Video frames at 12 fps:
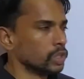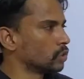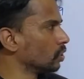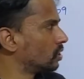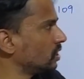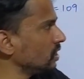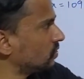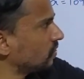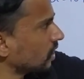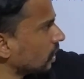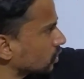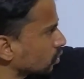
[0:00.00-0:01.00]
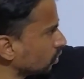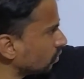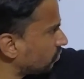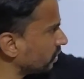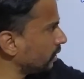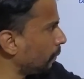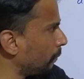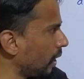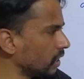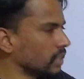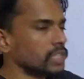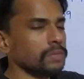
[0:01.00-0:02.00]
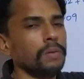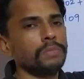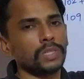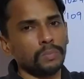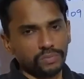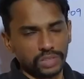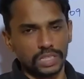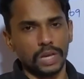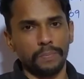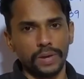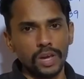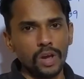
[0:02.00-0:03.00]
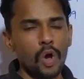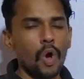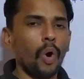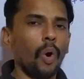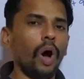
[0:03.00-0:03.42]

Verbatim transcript: So since we are asked to find the maximum sum of this AP,